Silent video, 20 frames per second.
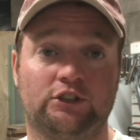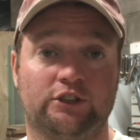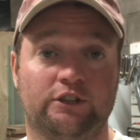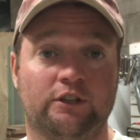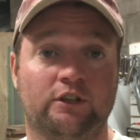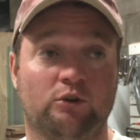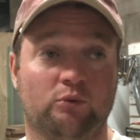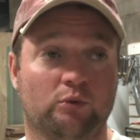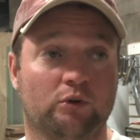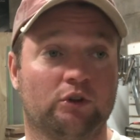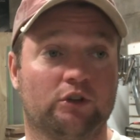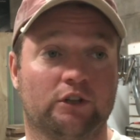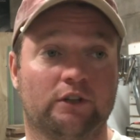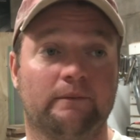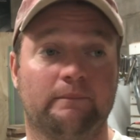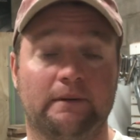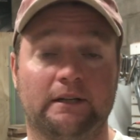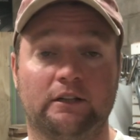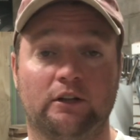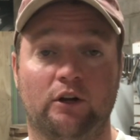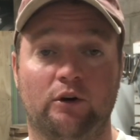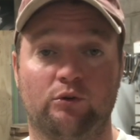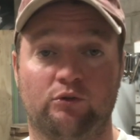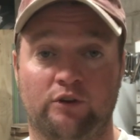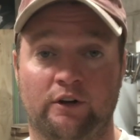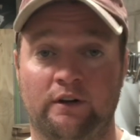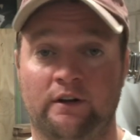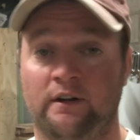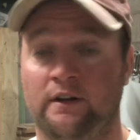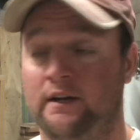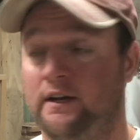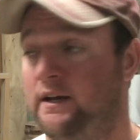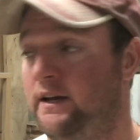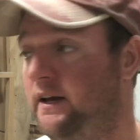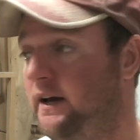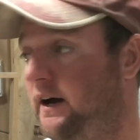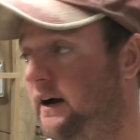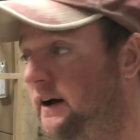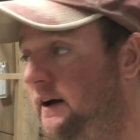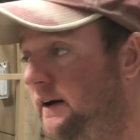you know we're going to be closing.
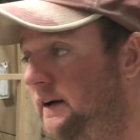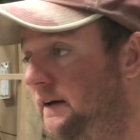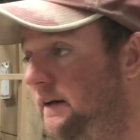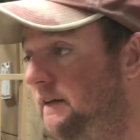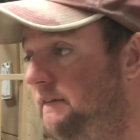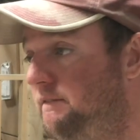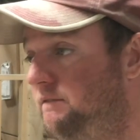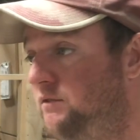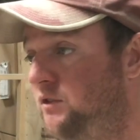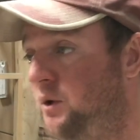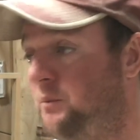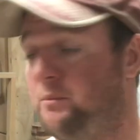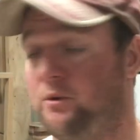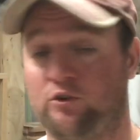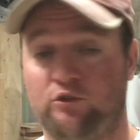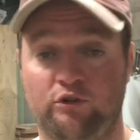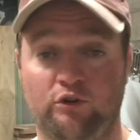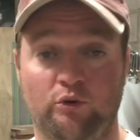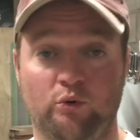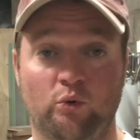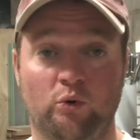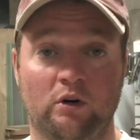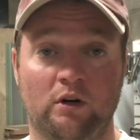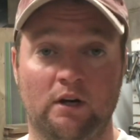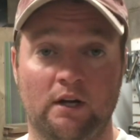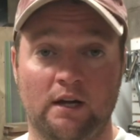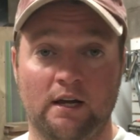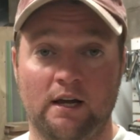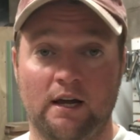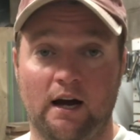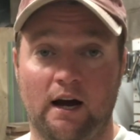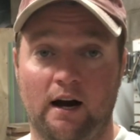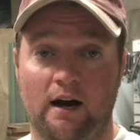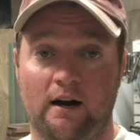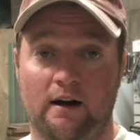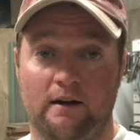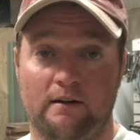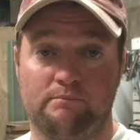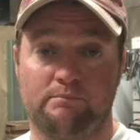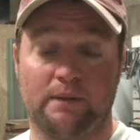Number 2,
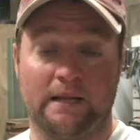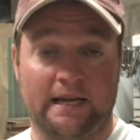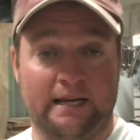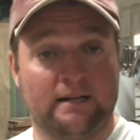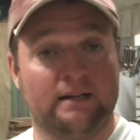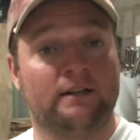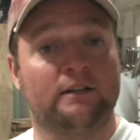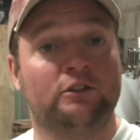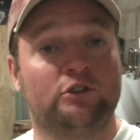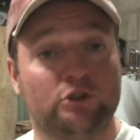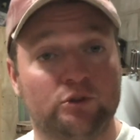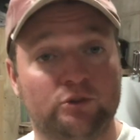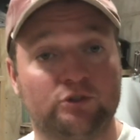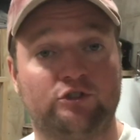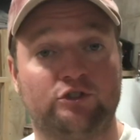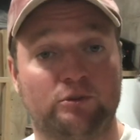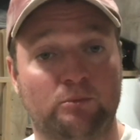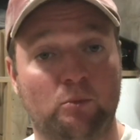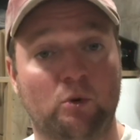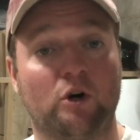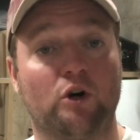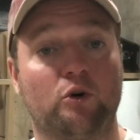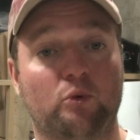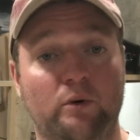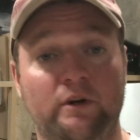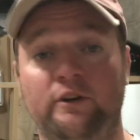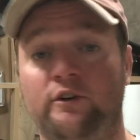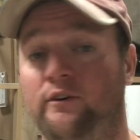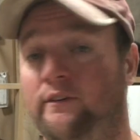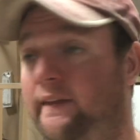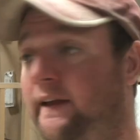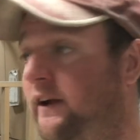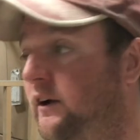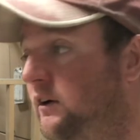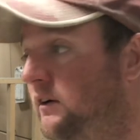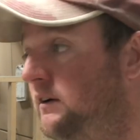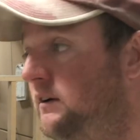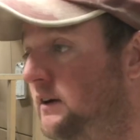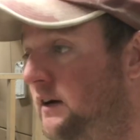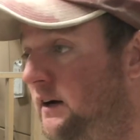plan on doing some work when you're
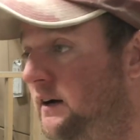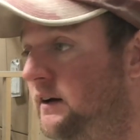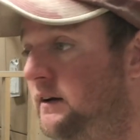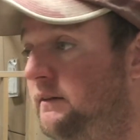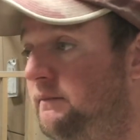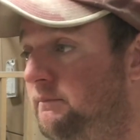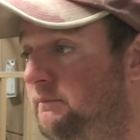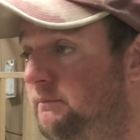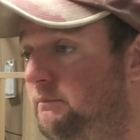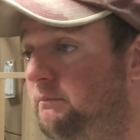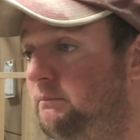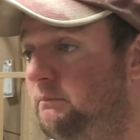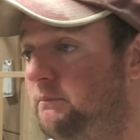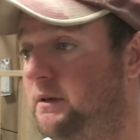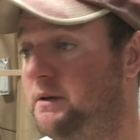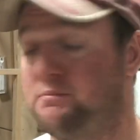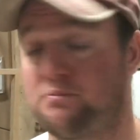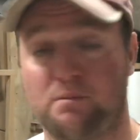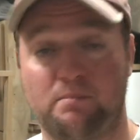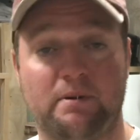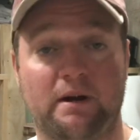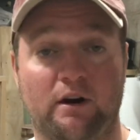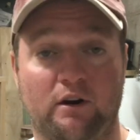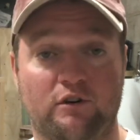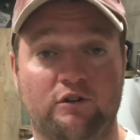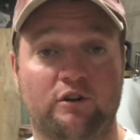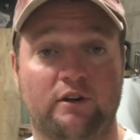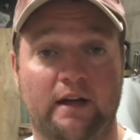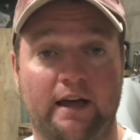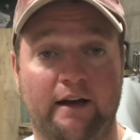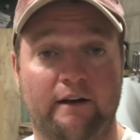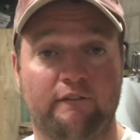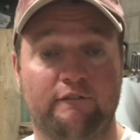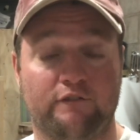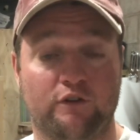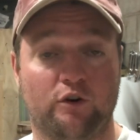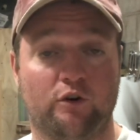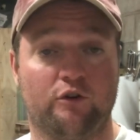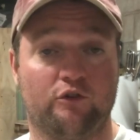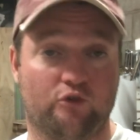there. Be prepared to have
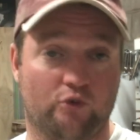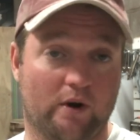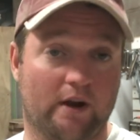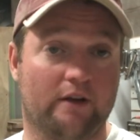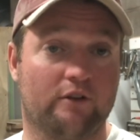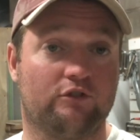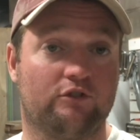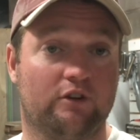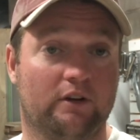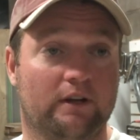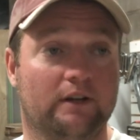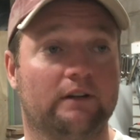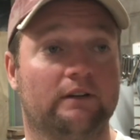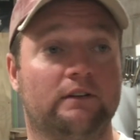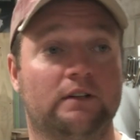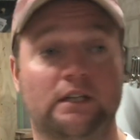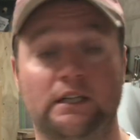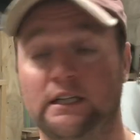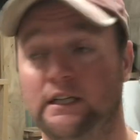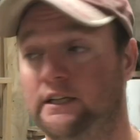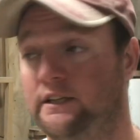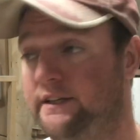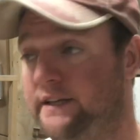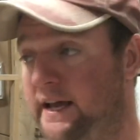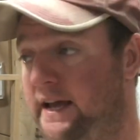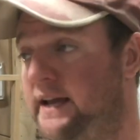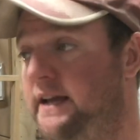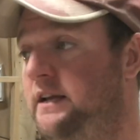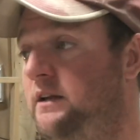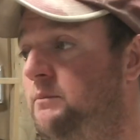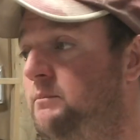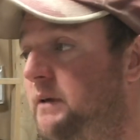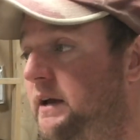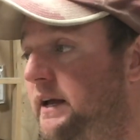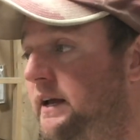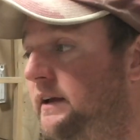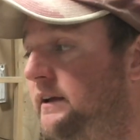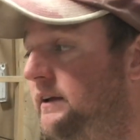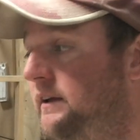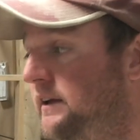your address and name
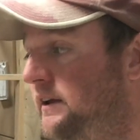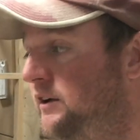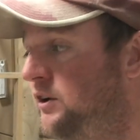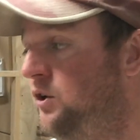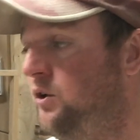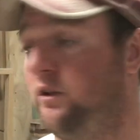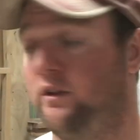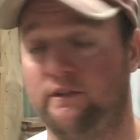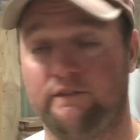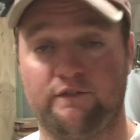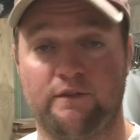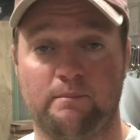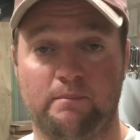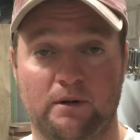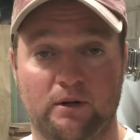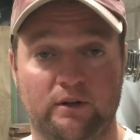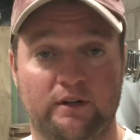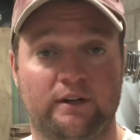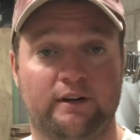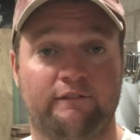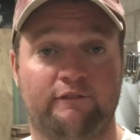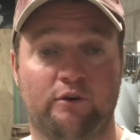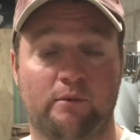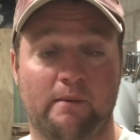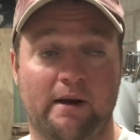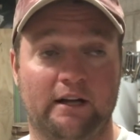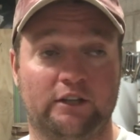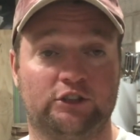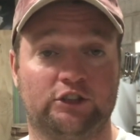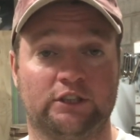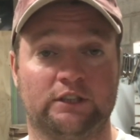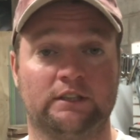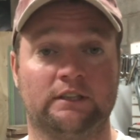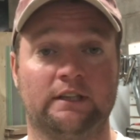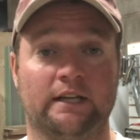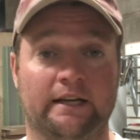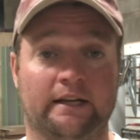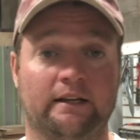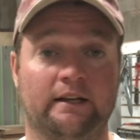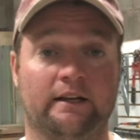and all of the billing information,
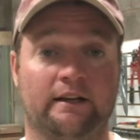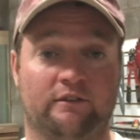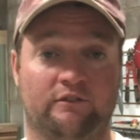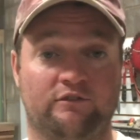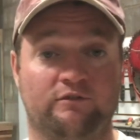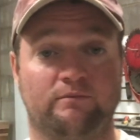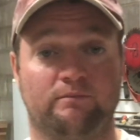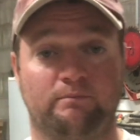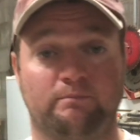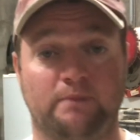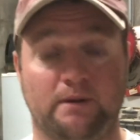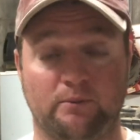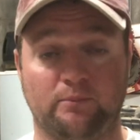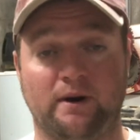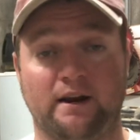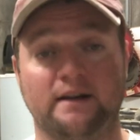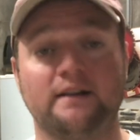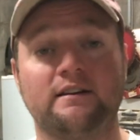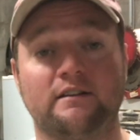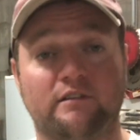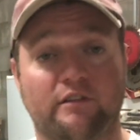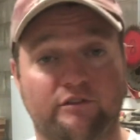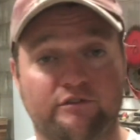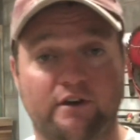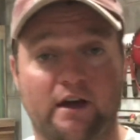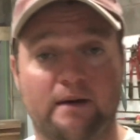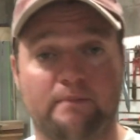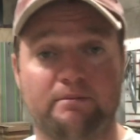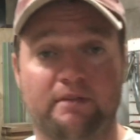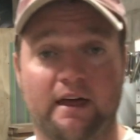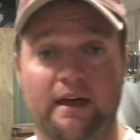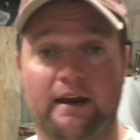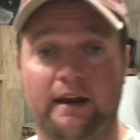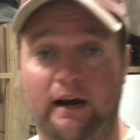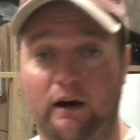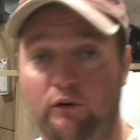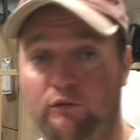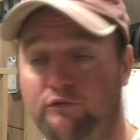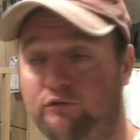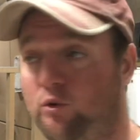and be ready to type that
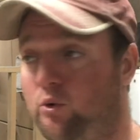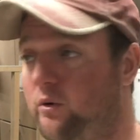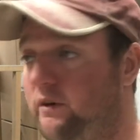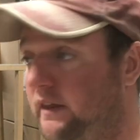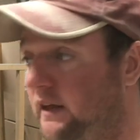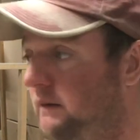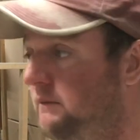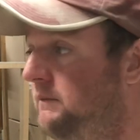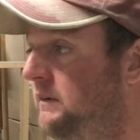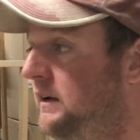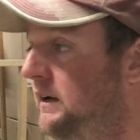out for them.